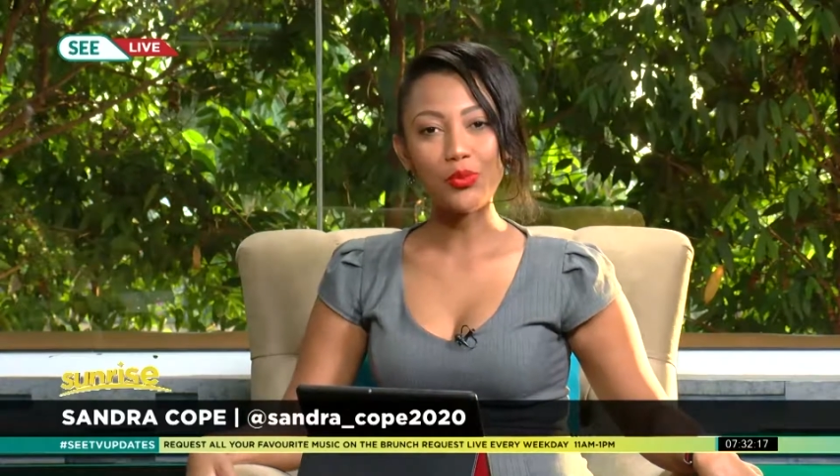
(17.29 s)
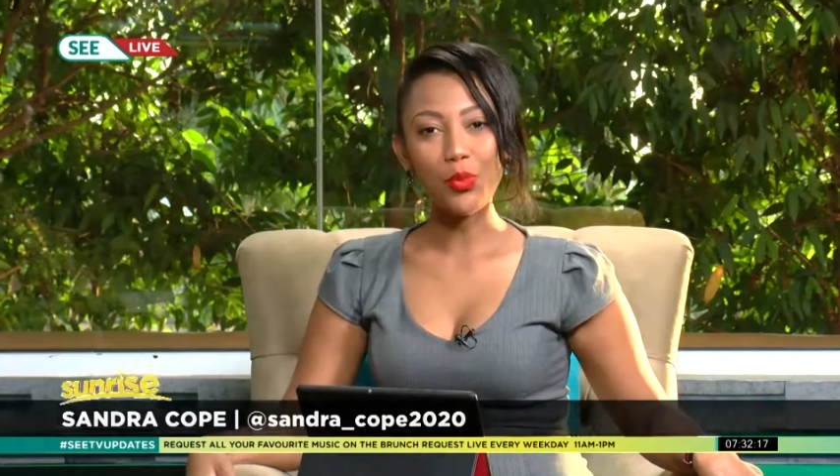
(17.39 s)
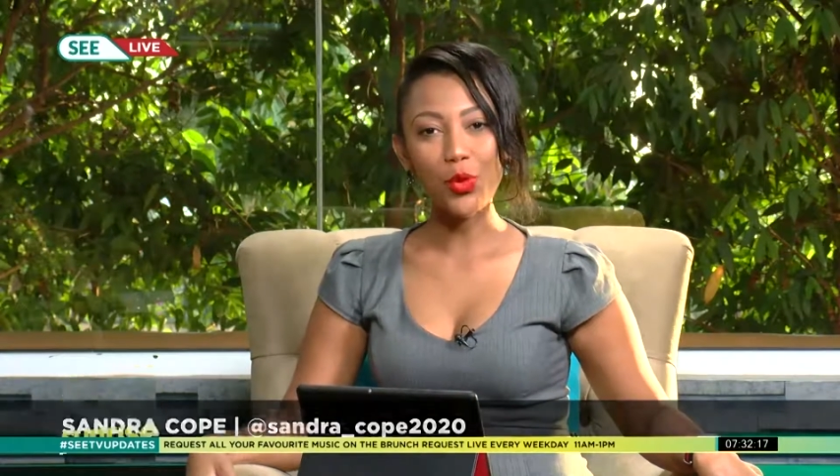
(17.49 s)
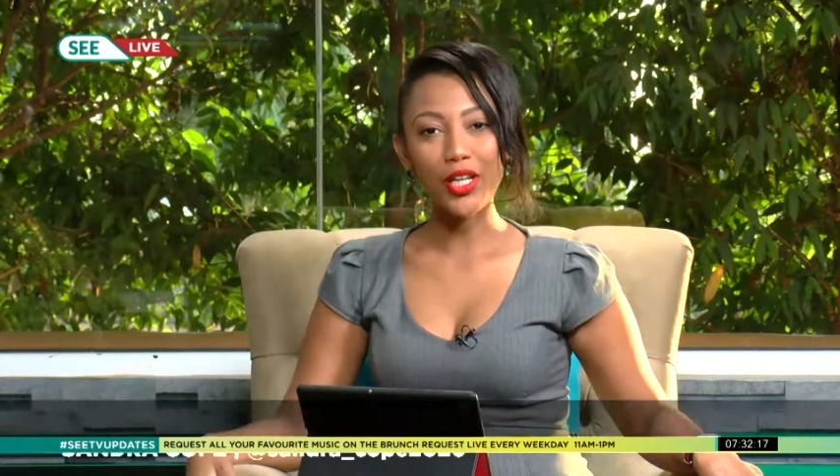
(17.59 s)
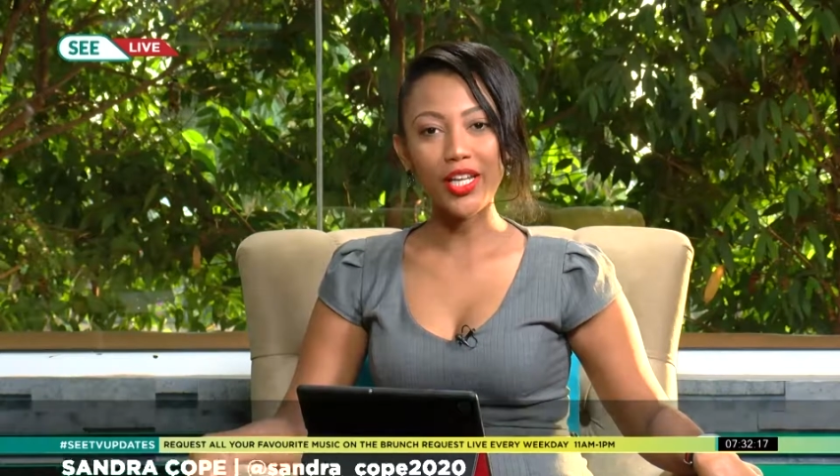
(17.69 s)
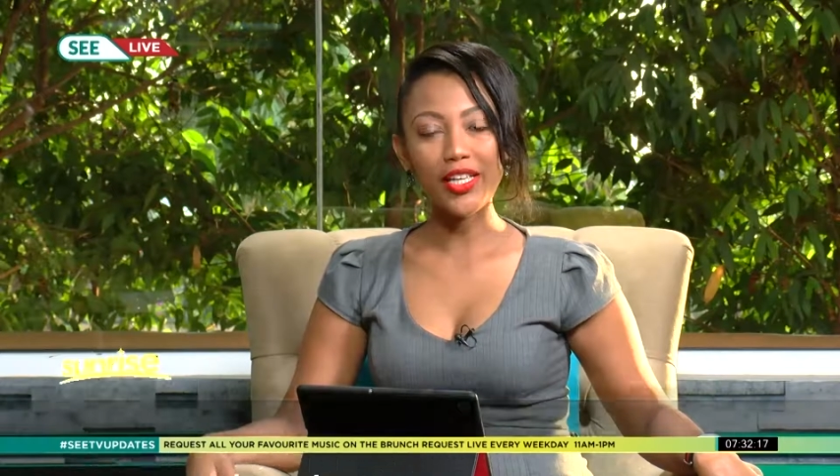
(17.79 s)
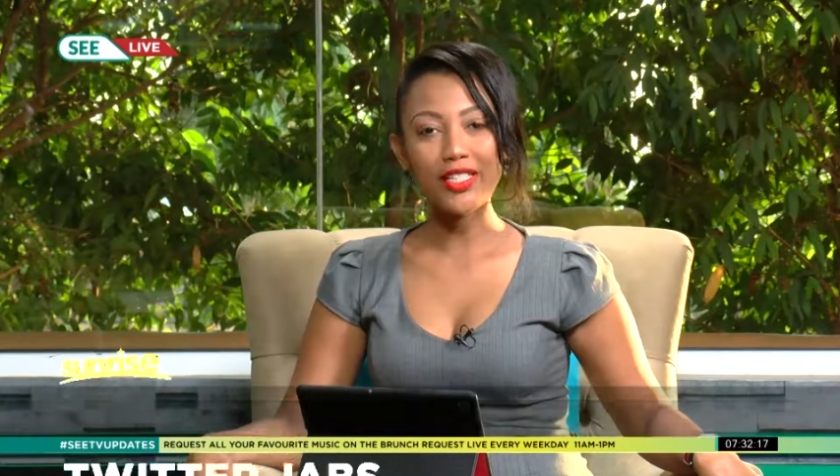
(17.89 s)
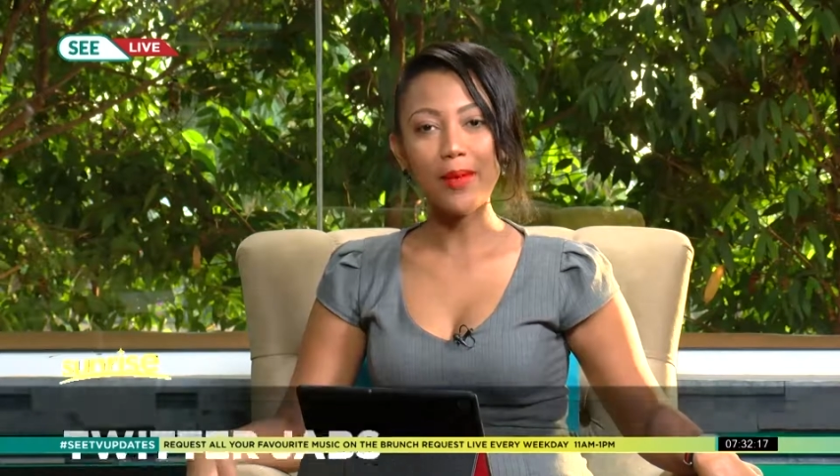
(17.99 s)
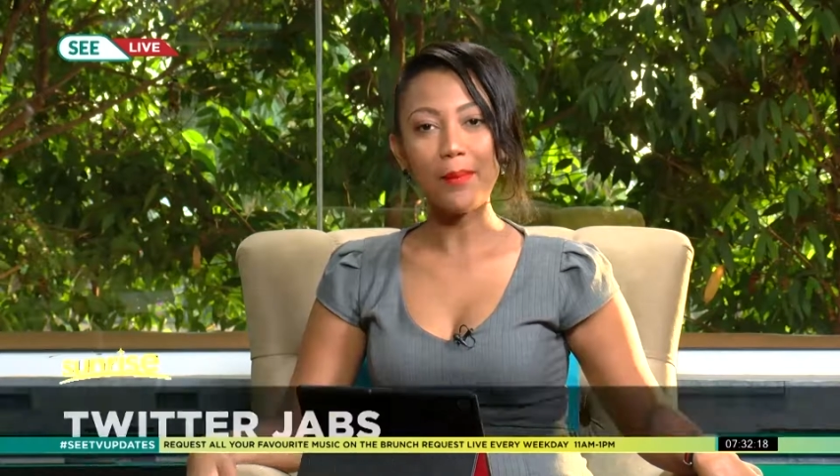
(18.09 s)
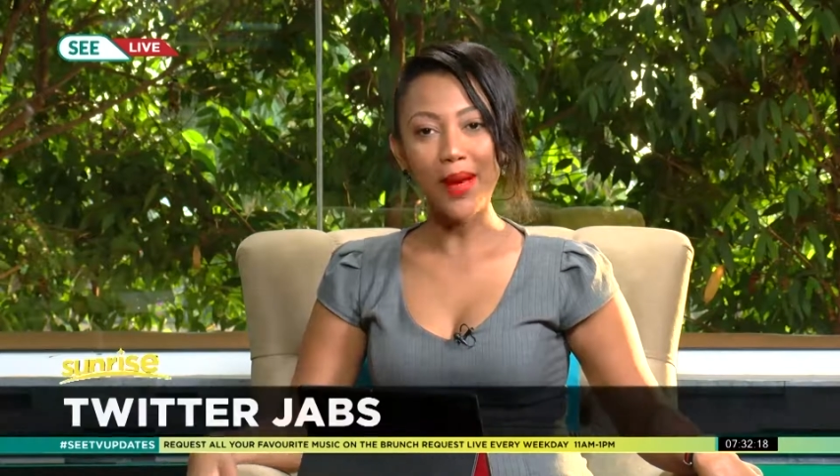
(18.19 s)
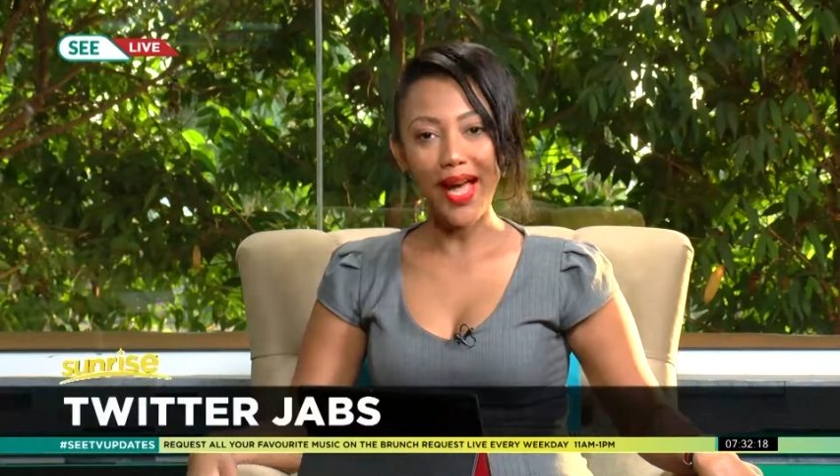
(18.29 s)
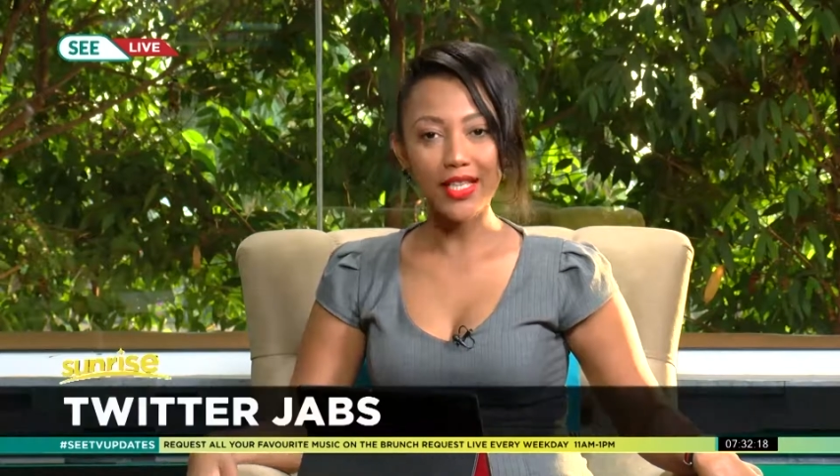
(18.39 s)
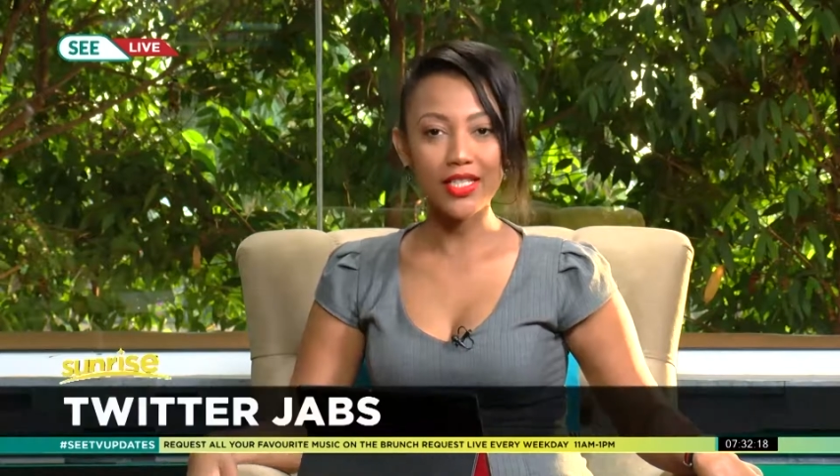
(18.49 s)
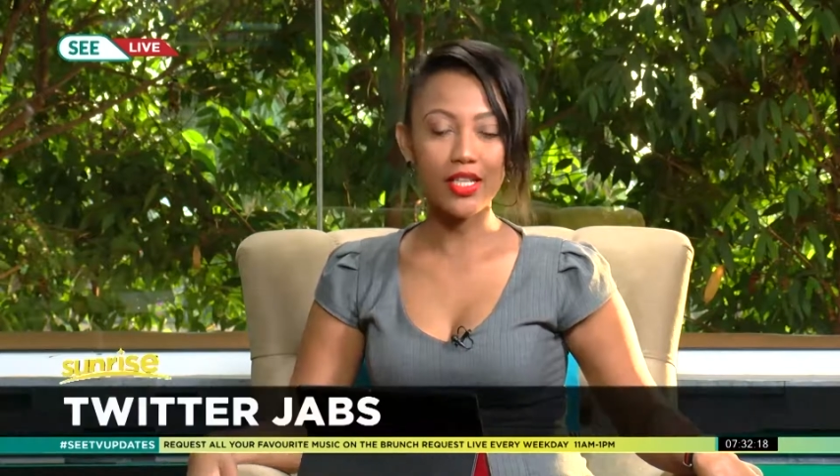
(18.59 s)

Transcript: morning is bias in